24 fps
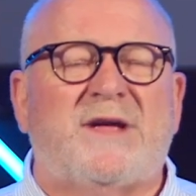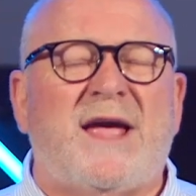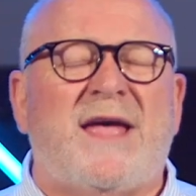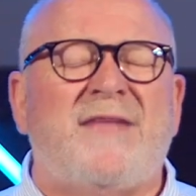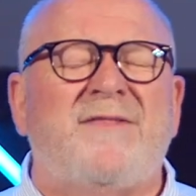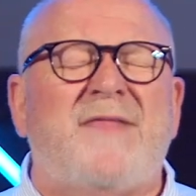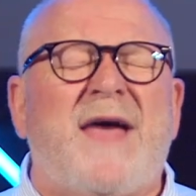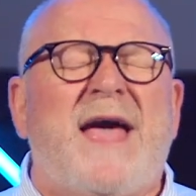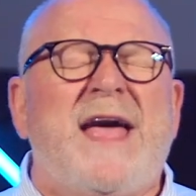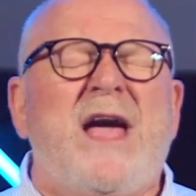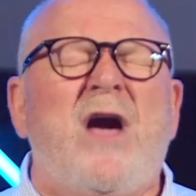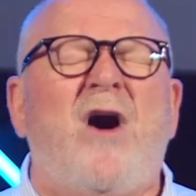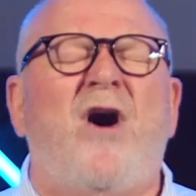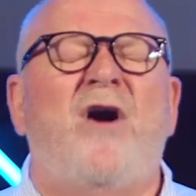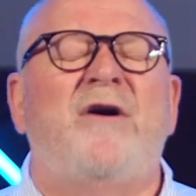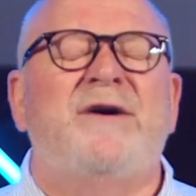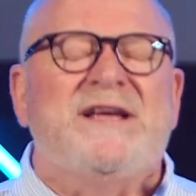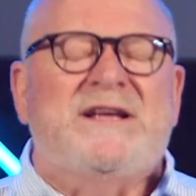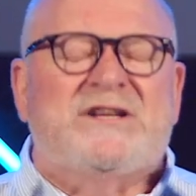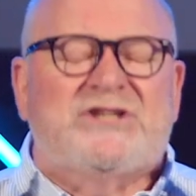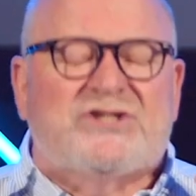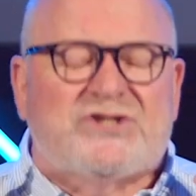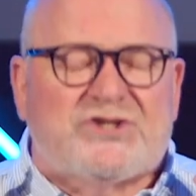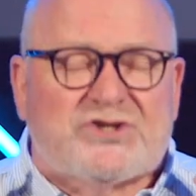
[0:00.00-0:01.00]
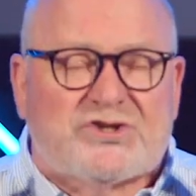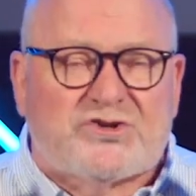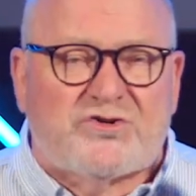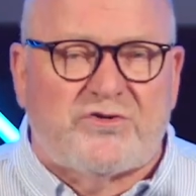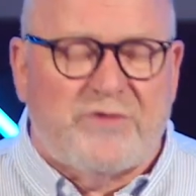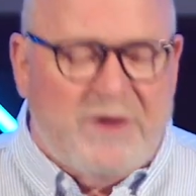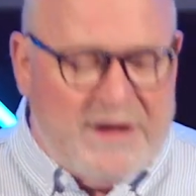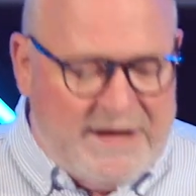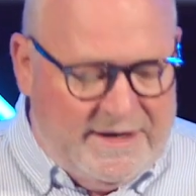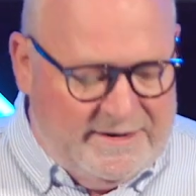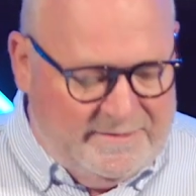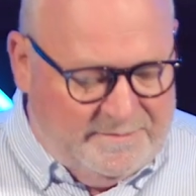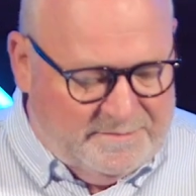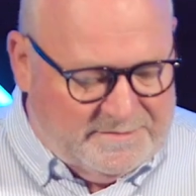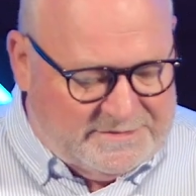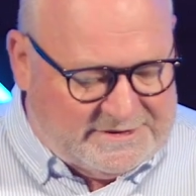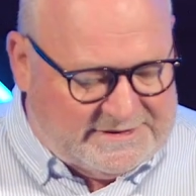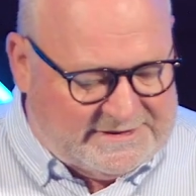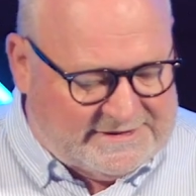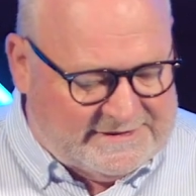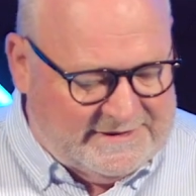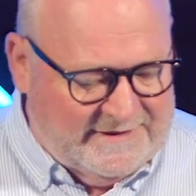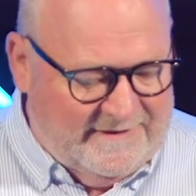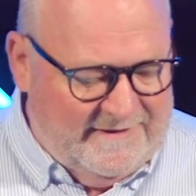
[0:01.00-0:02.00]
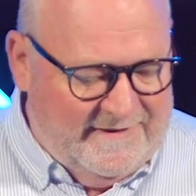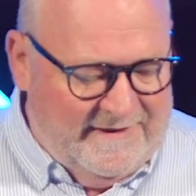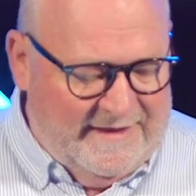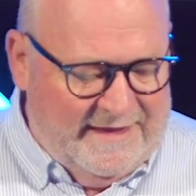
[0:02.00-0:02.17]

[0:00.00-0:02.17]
and they are extremes.